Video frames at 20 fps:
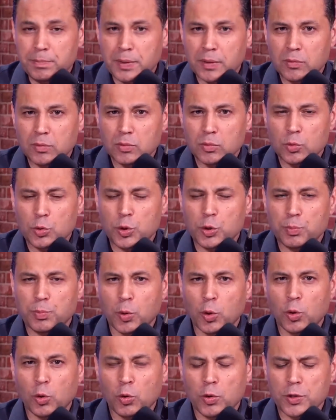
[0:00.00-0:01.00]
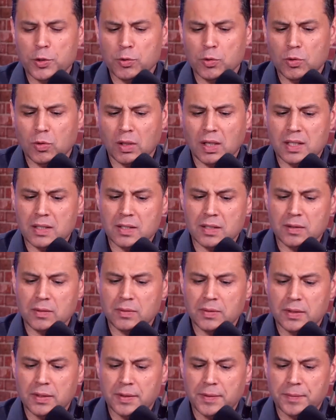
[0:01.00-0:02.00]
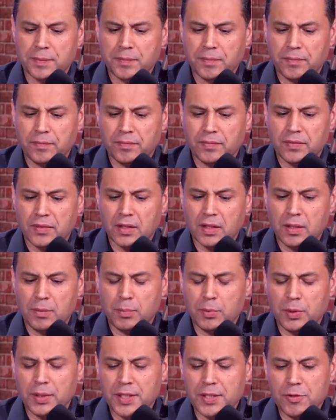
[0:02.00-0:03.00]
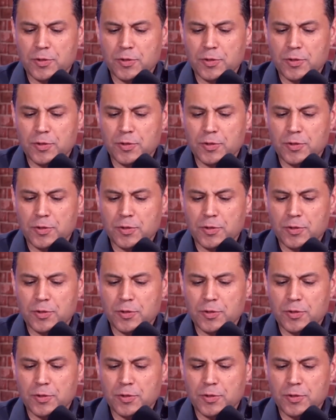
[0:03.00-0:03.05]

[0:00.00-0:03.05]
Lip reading: They don't cleanse the dungeons of the heart.